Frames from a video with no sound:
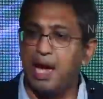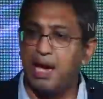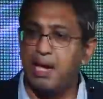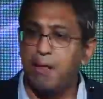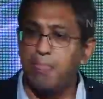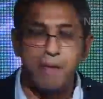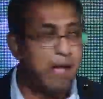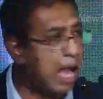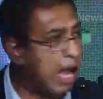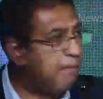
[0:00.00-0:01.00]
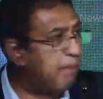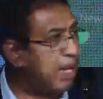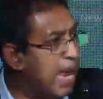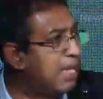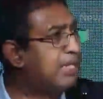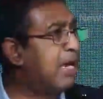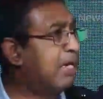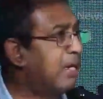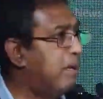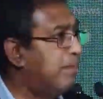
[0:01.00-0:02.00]
behind? I'm glad
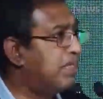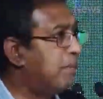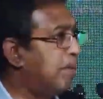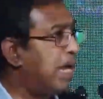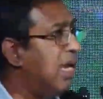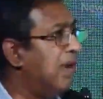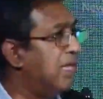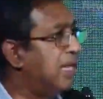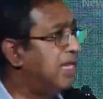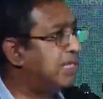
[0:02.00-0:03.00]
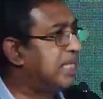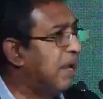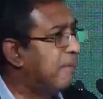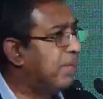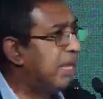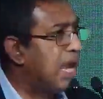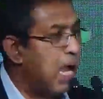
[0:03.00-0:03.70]
that Mr. Pallewatte is here.